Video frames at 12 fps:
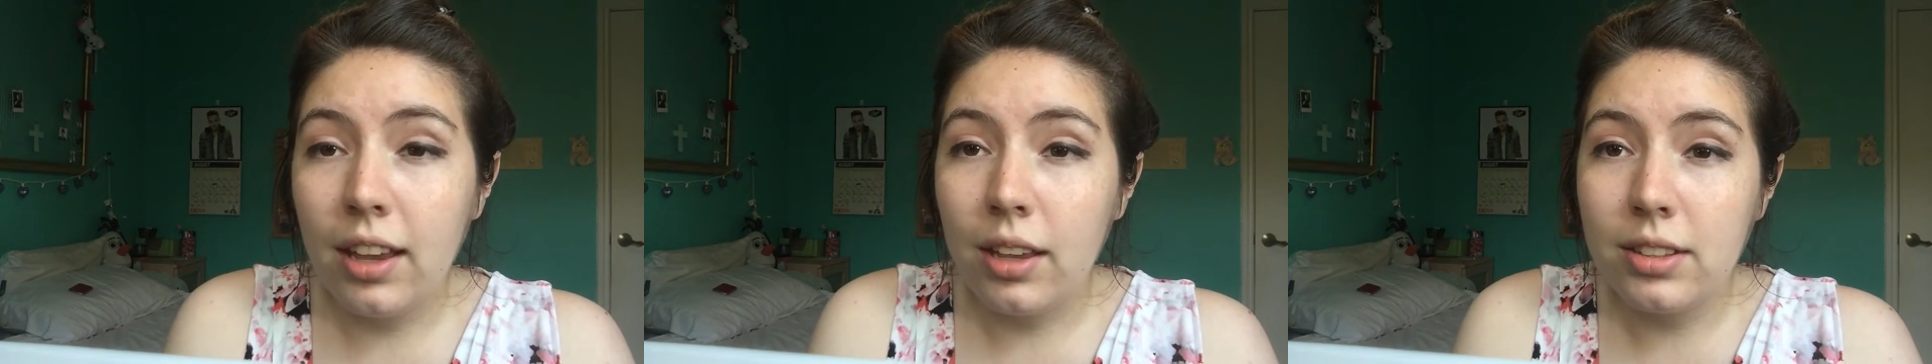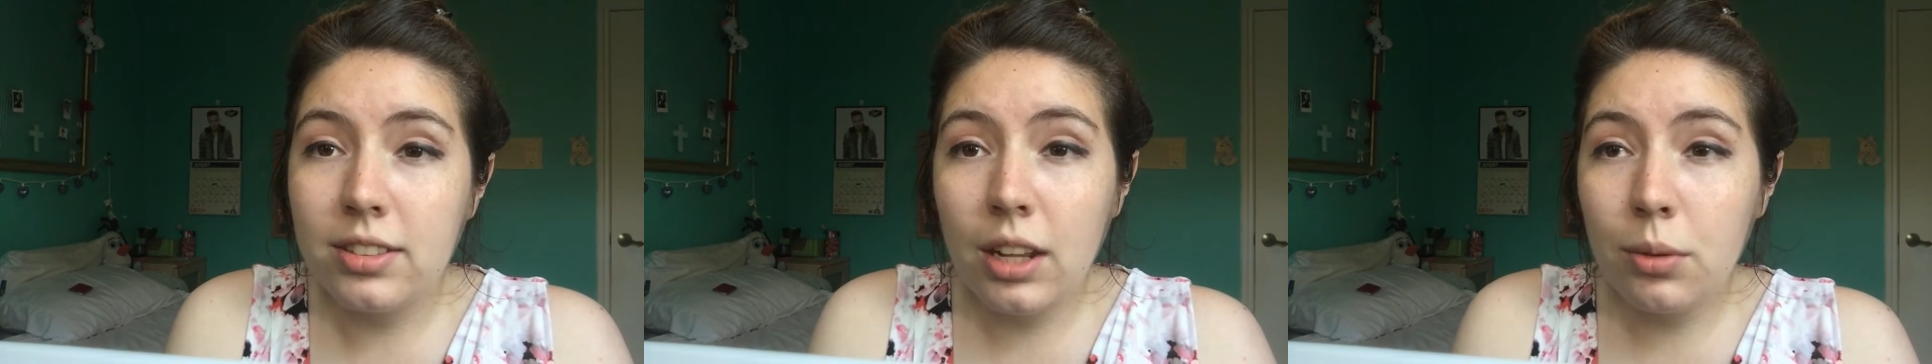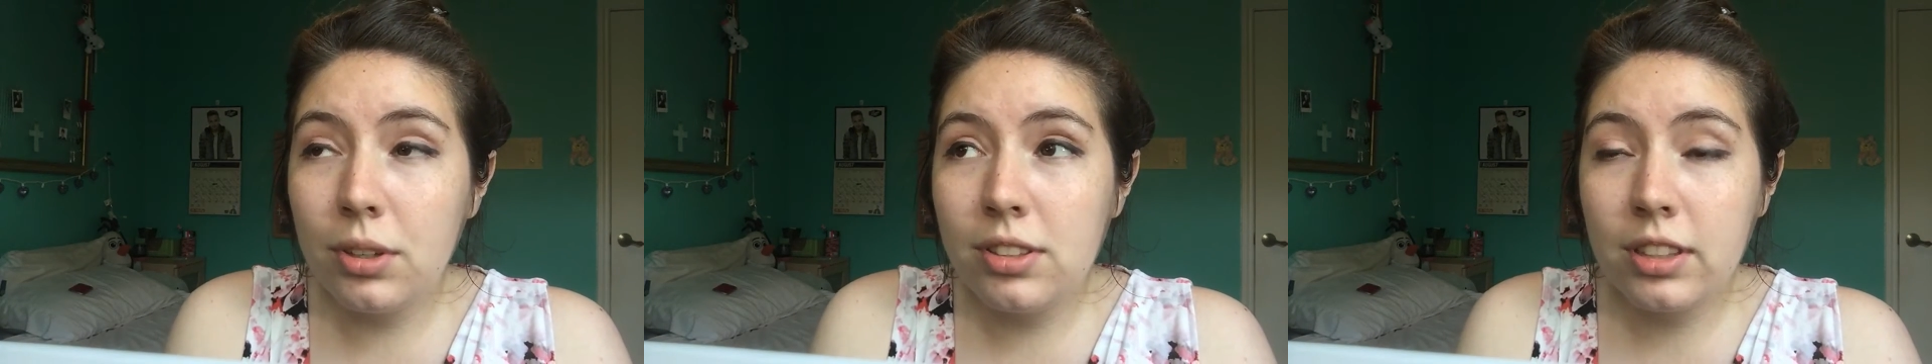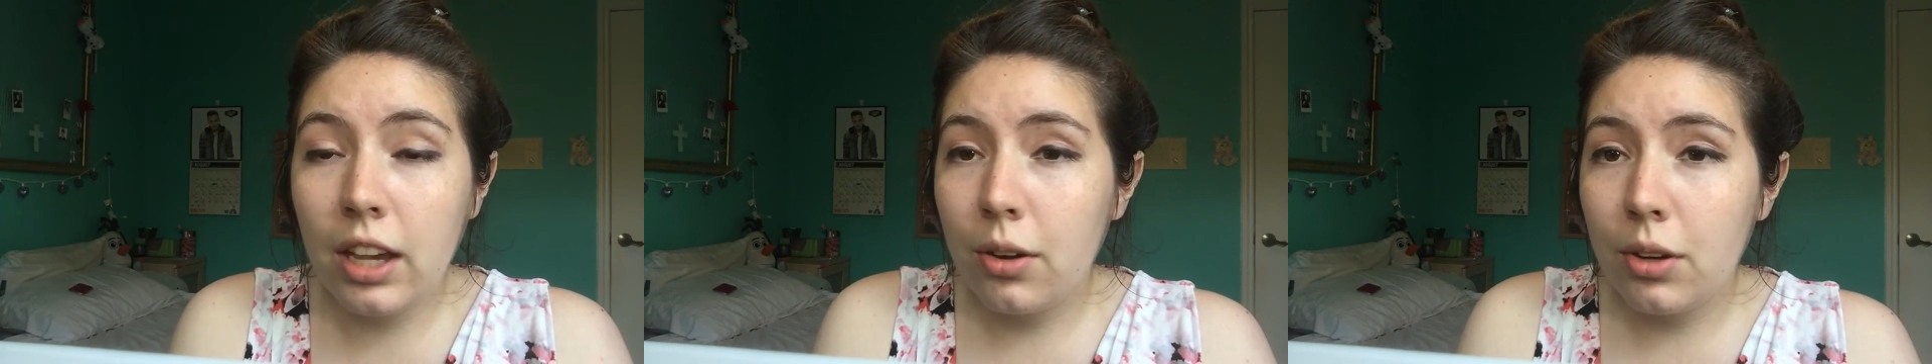Uh, it's not really
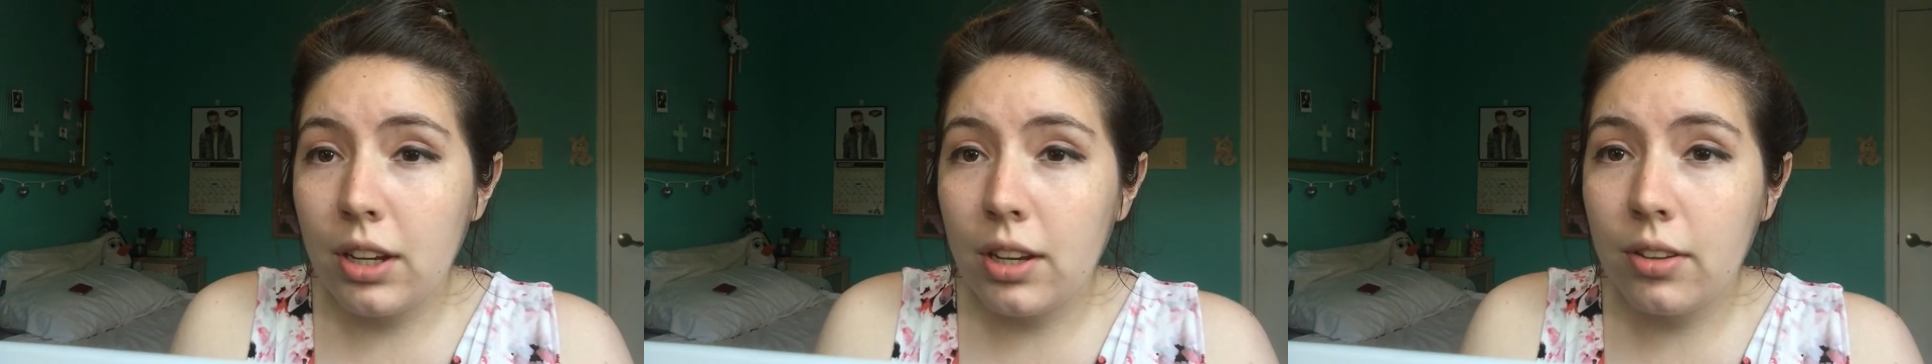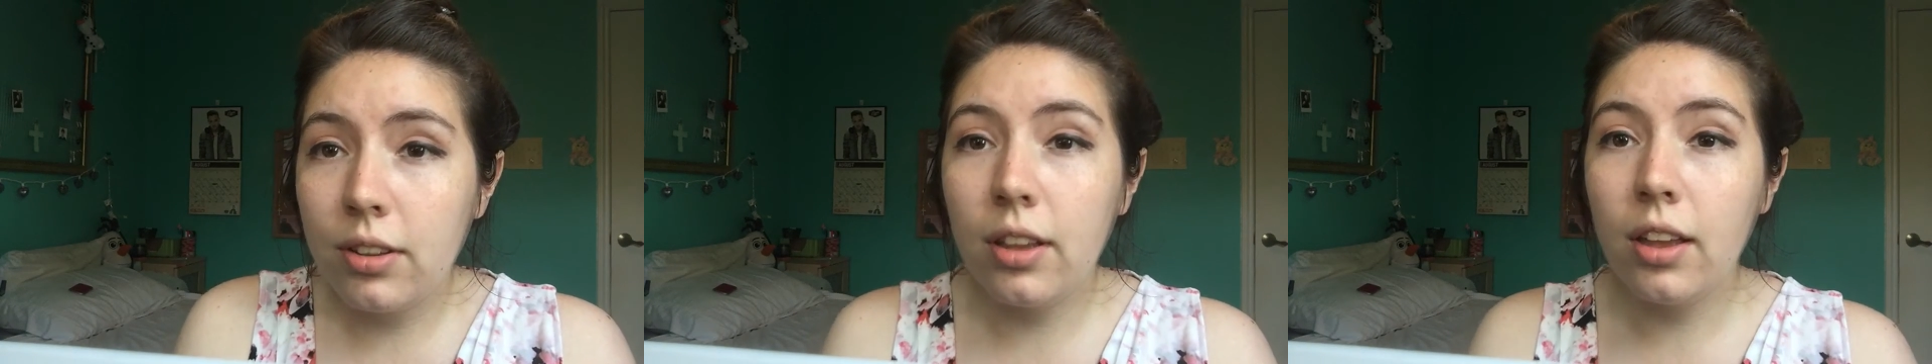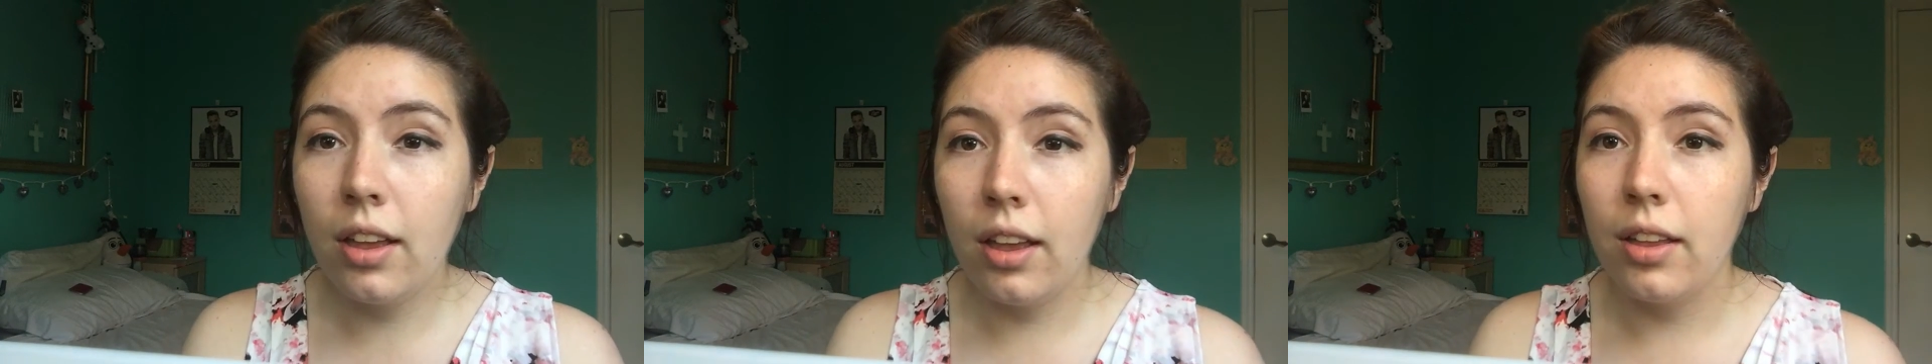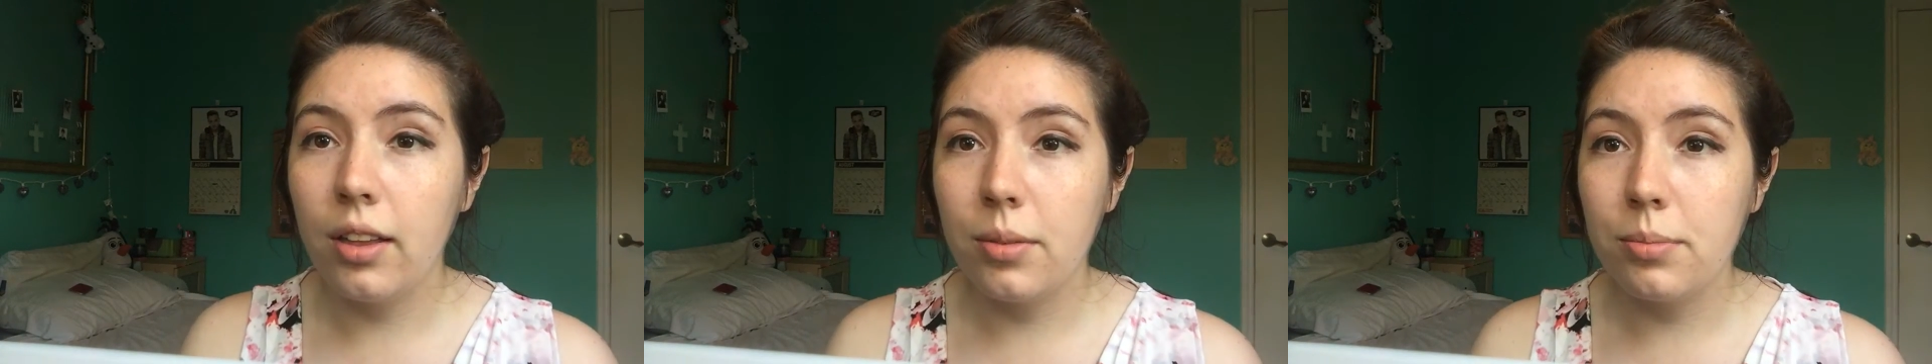scary,
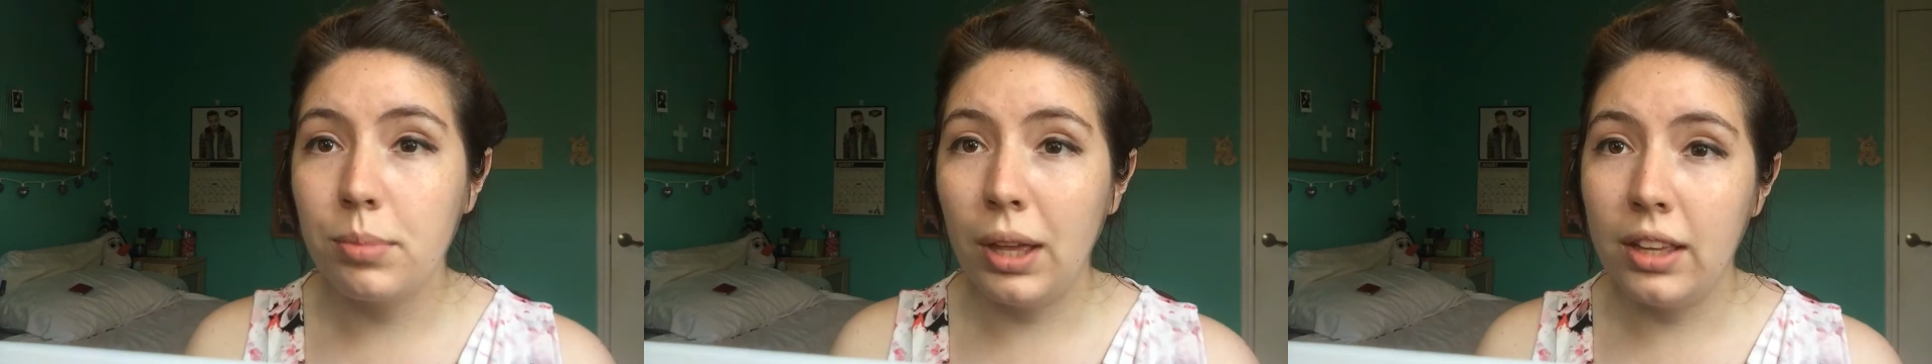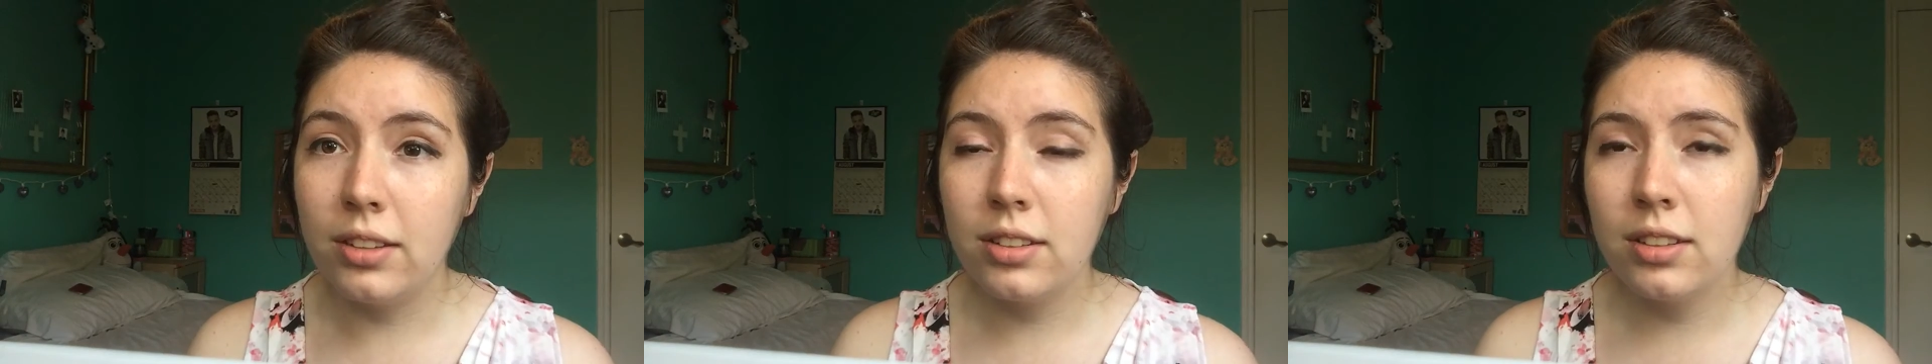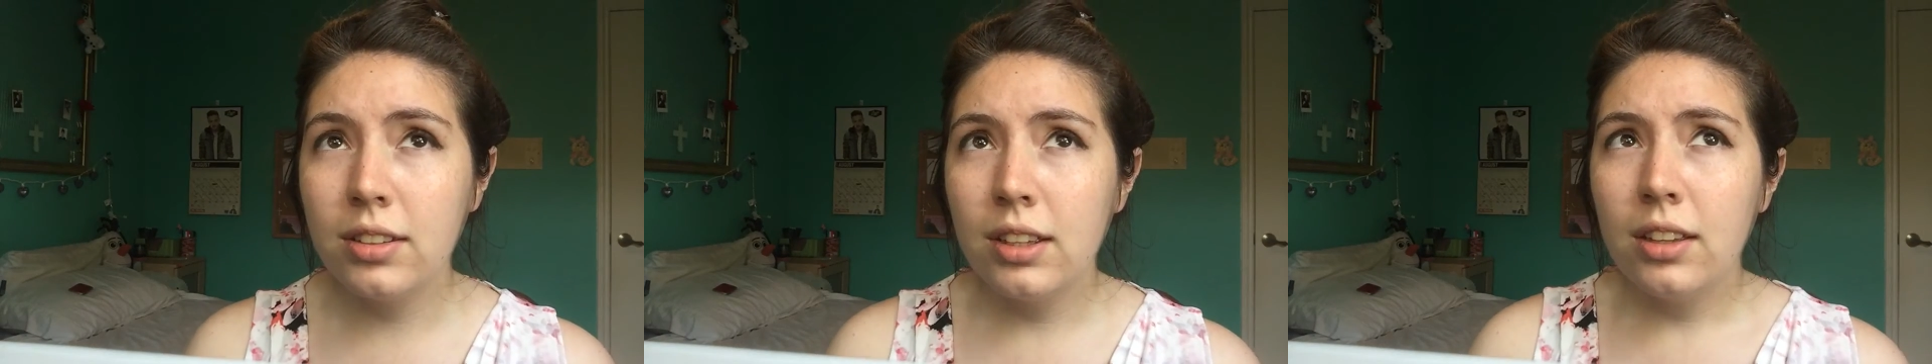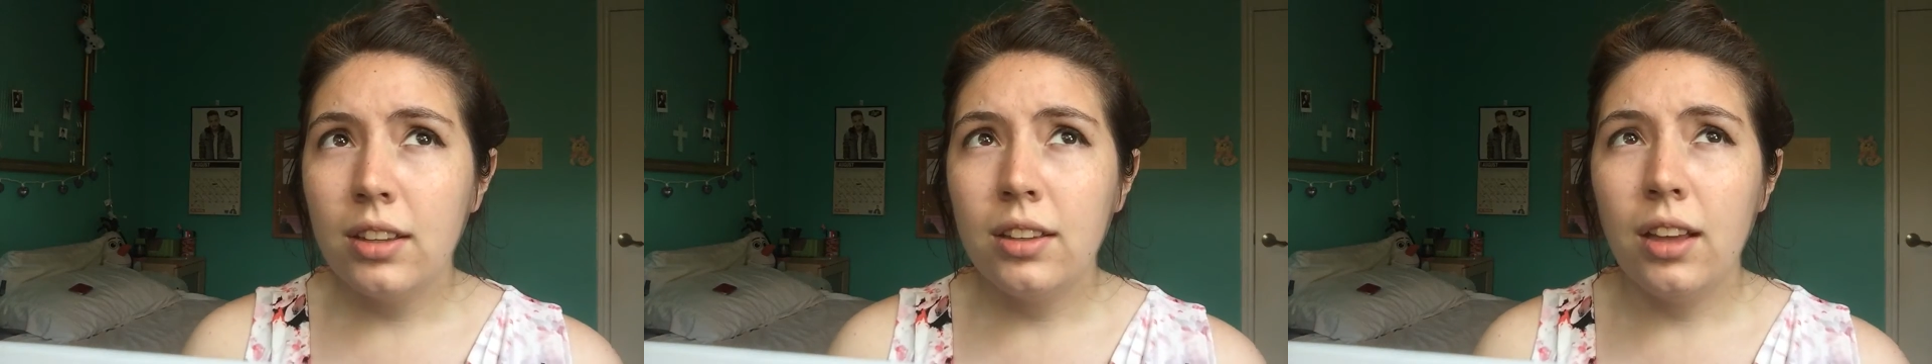um, but
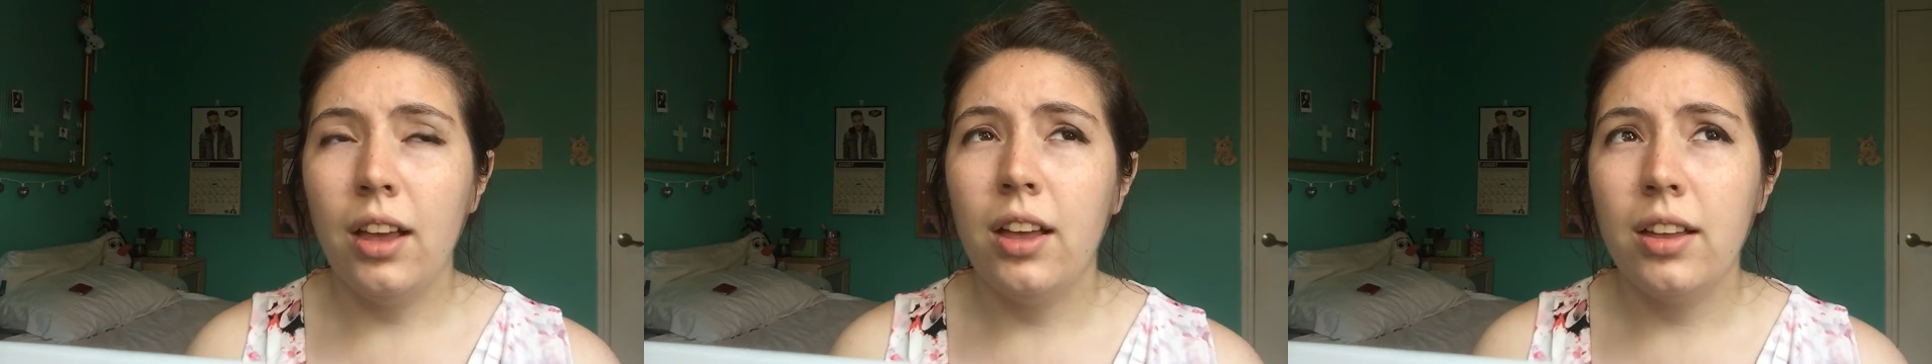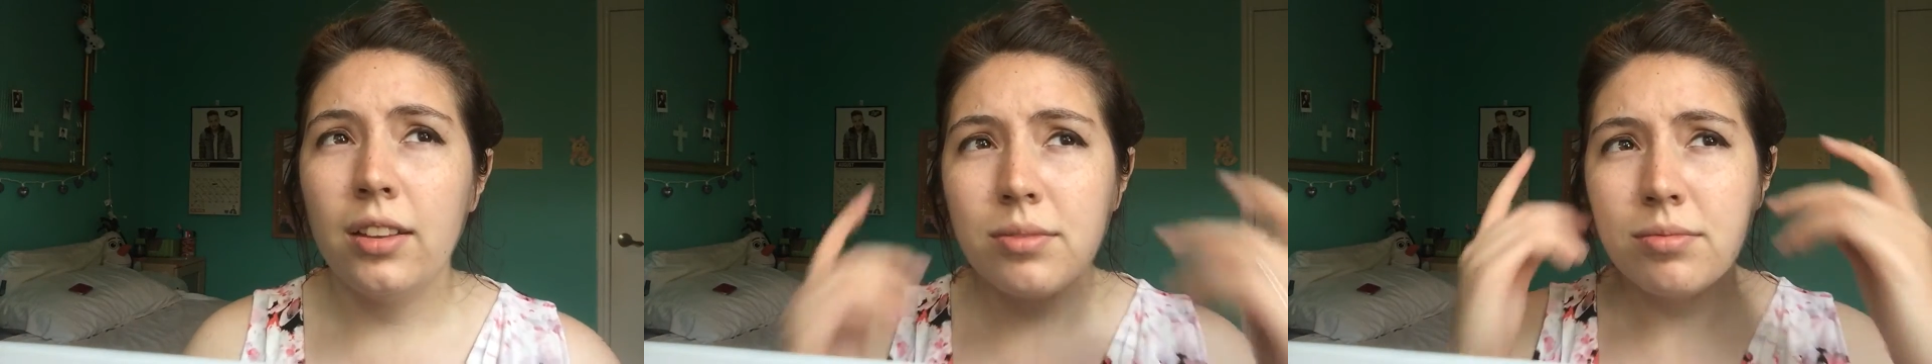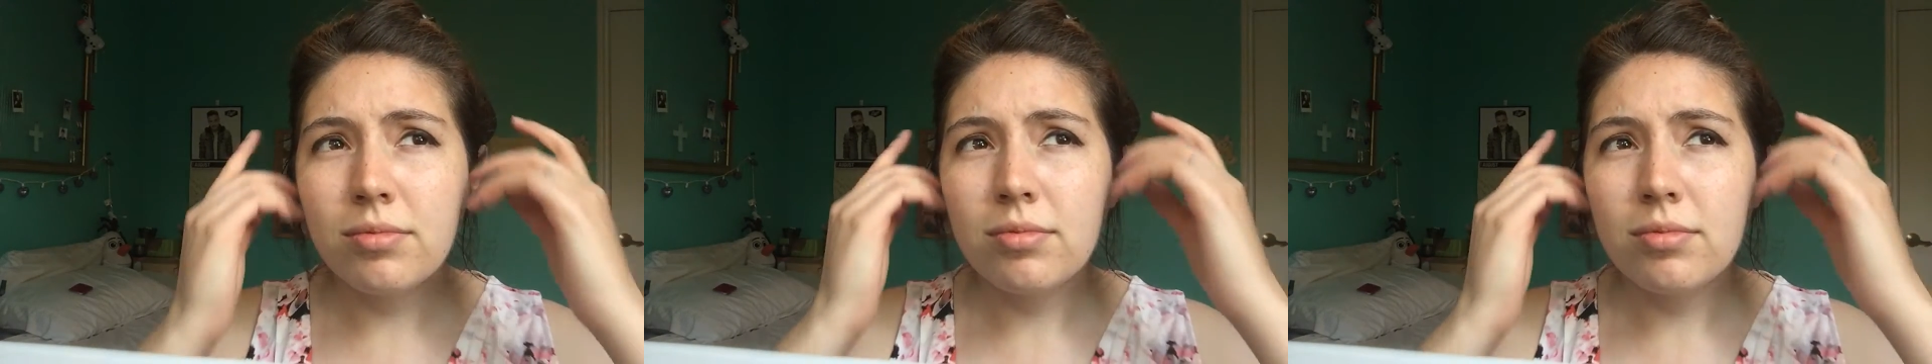uh,